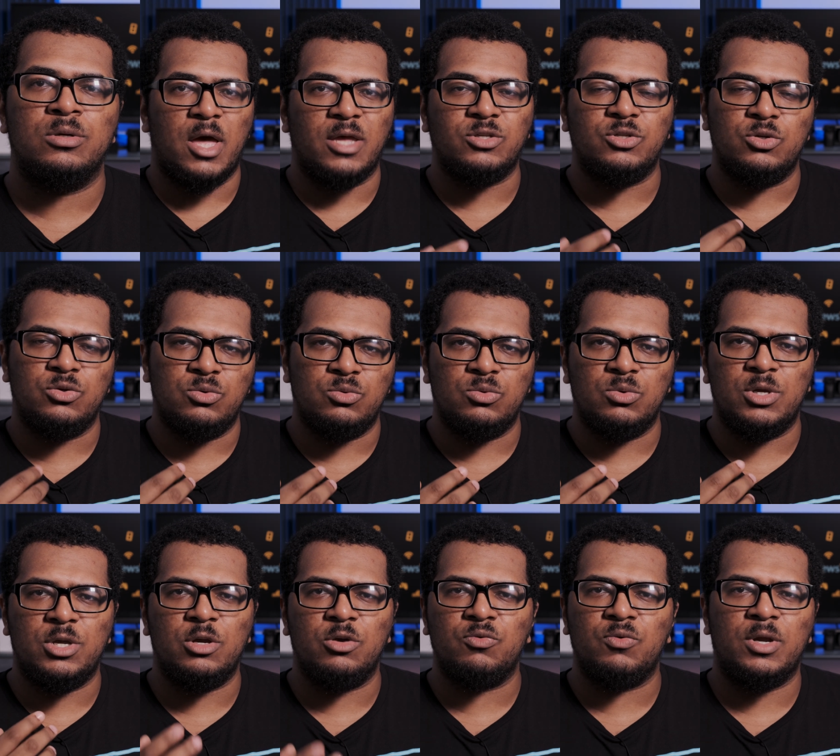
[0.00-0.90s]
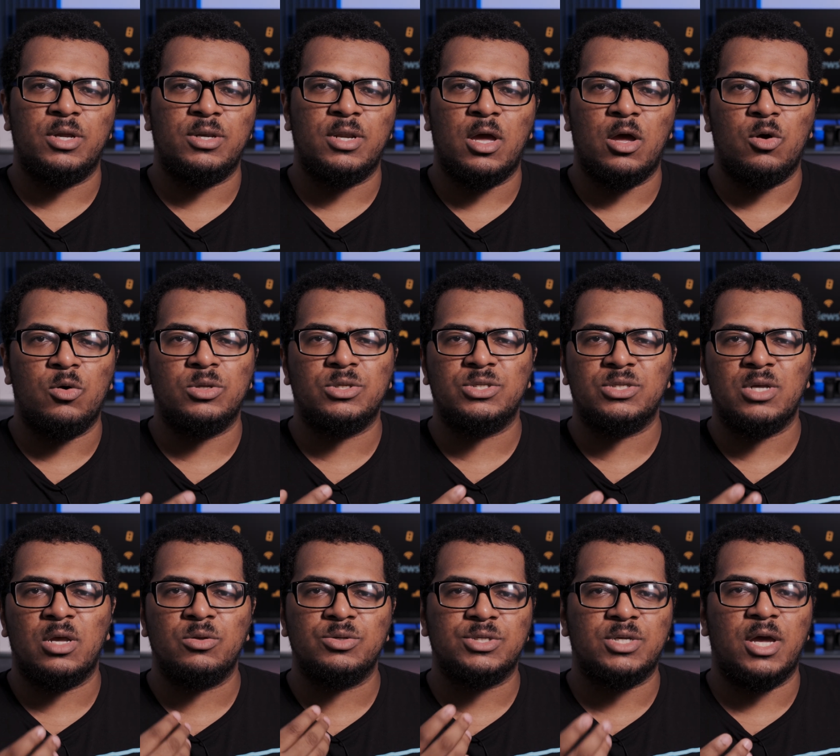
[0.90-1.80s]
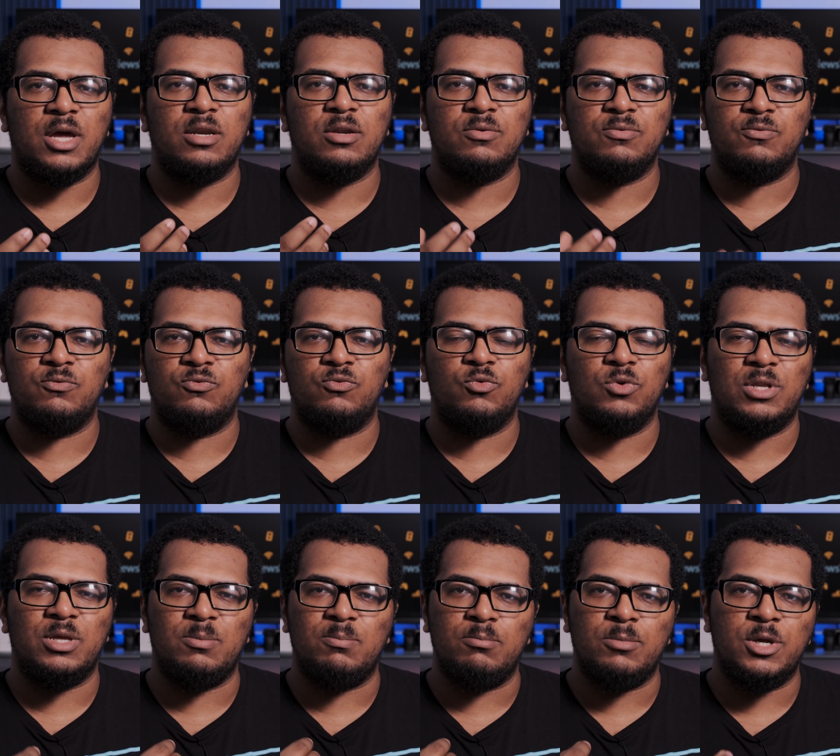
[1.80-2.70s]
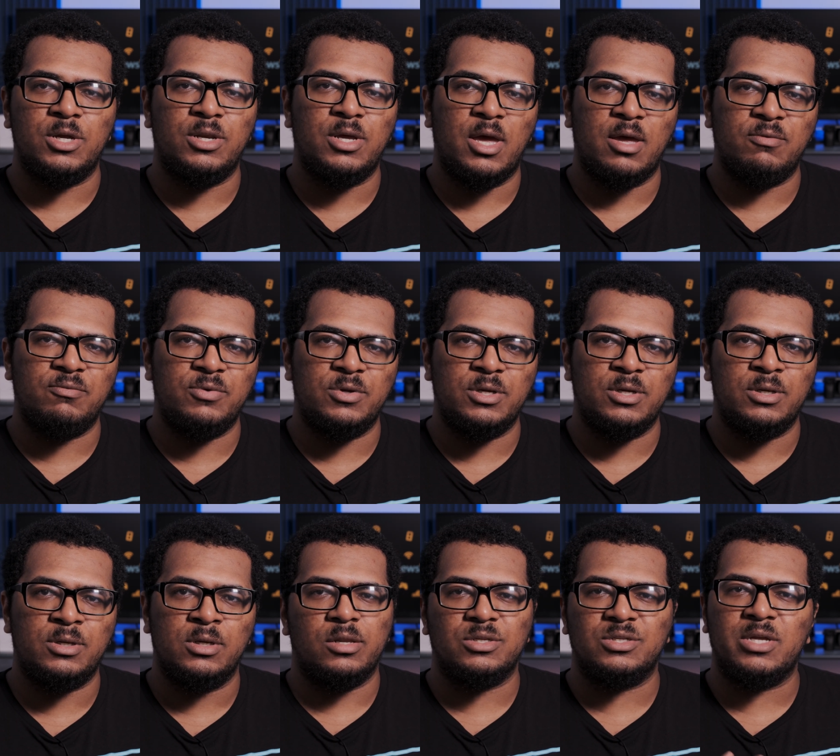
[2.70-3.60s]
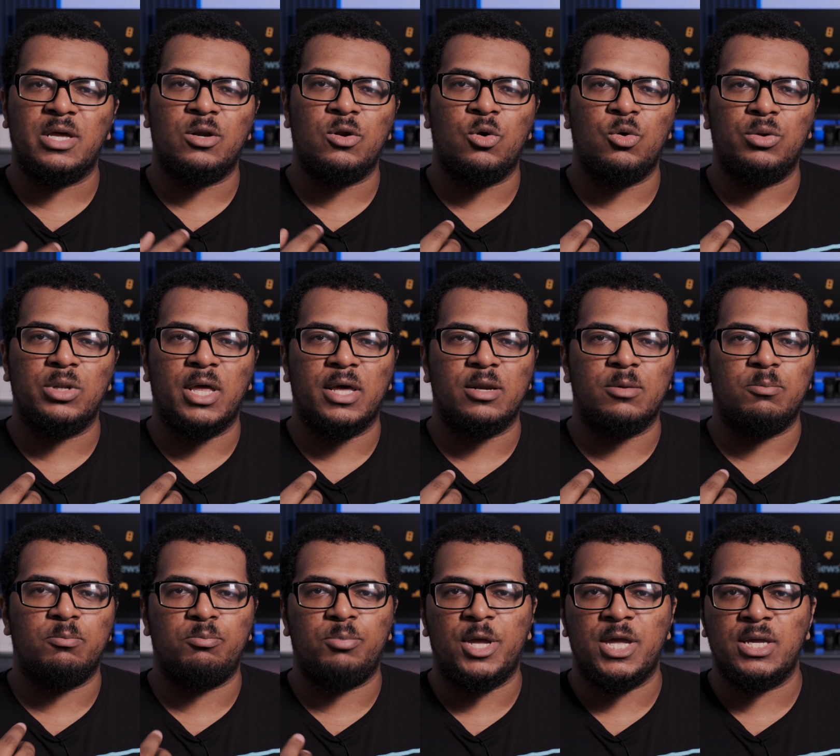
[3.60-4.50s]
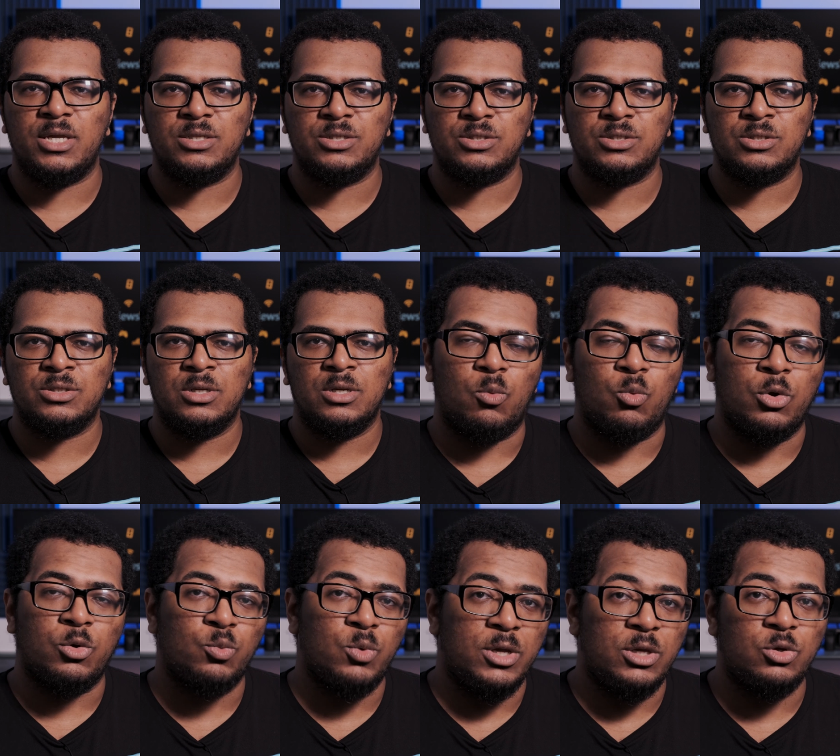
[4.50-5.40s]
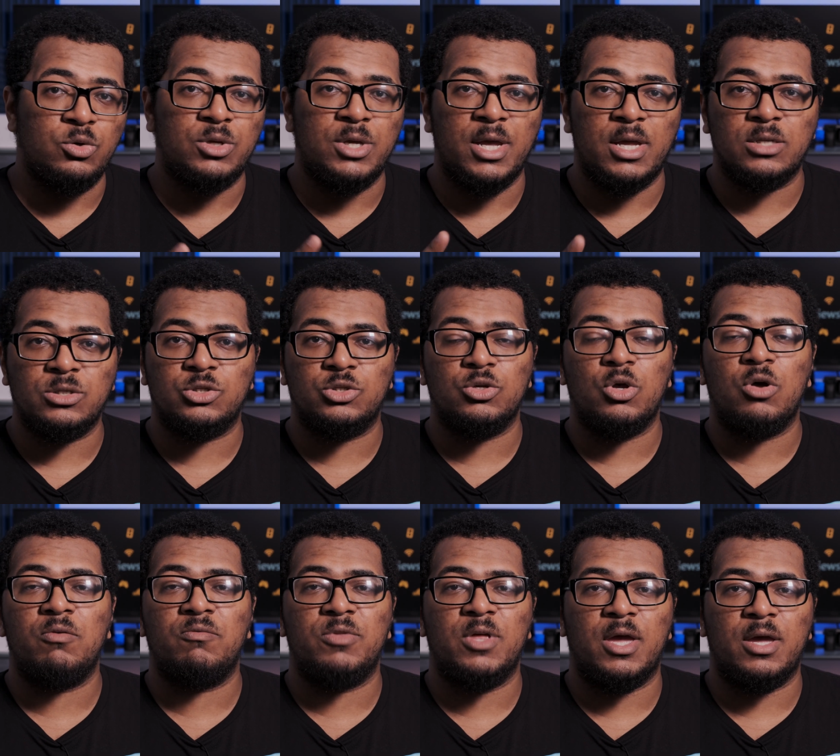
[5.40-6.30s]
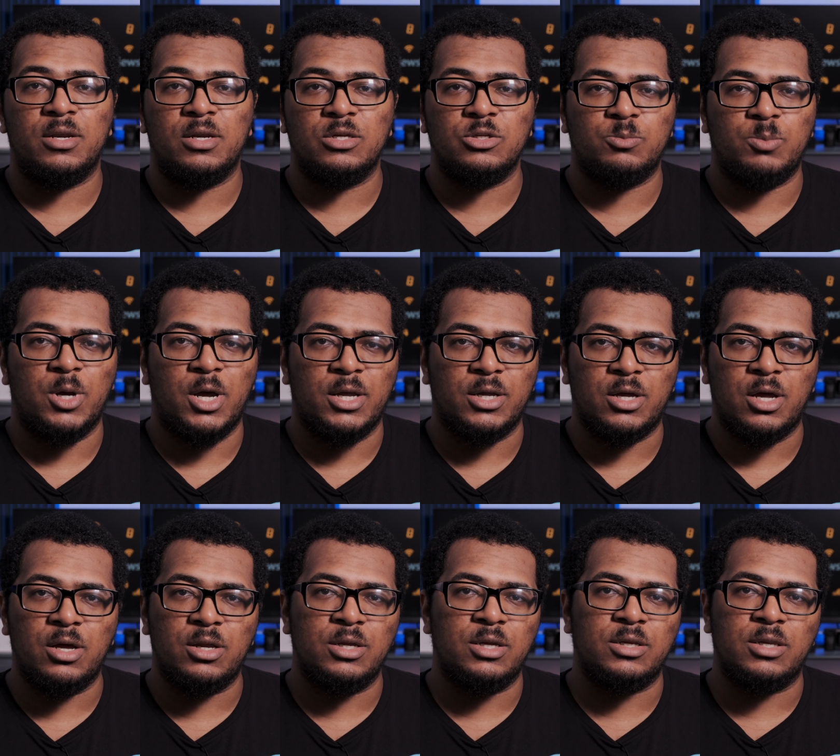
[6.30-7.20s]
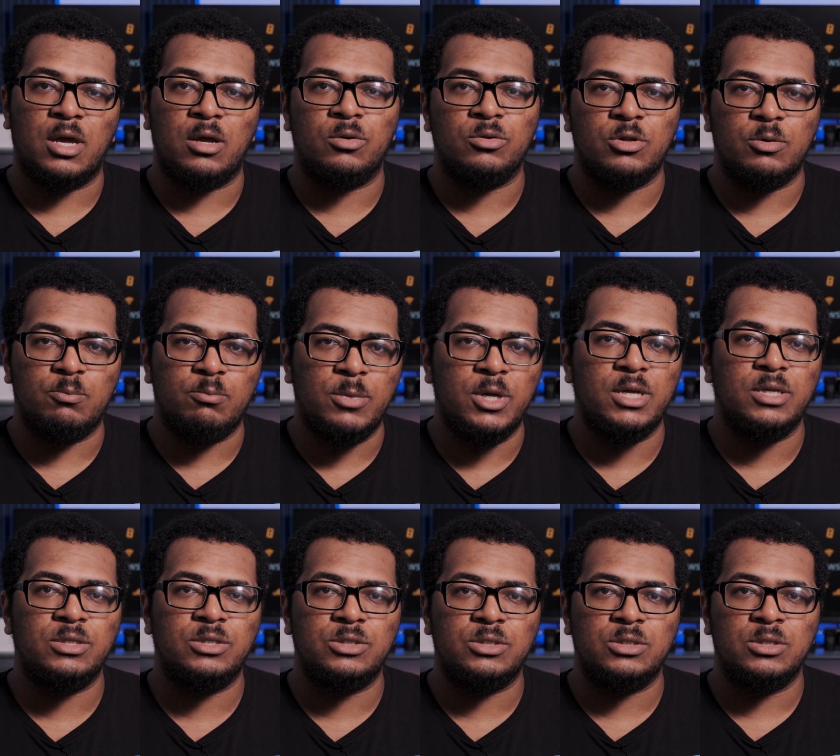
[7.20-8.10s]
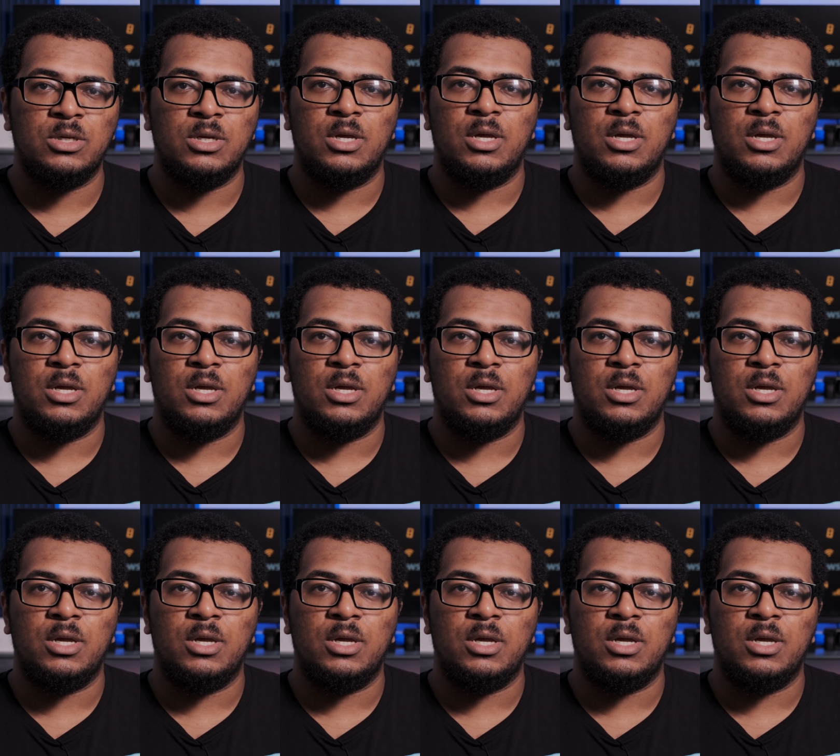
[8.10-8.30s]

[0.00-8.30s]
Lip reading: As you hear right now, it sounds kind of really mid-heavy. There's not a whole lot of bass. One way you can solve that is by cutting down the mids,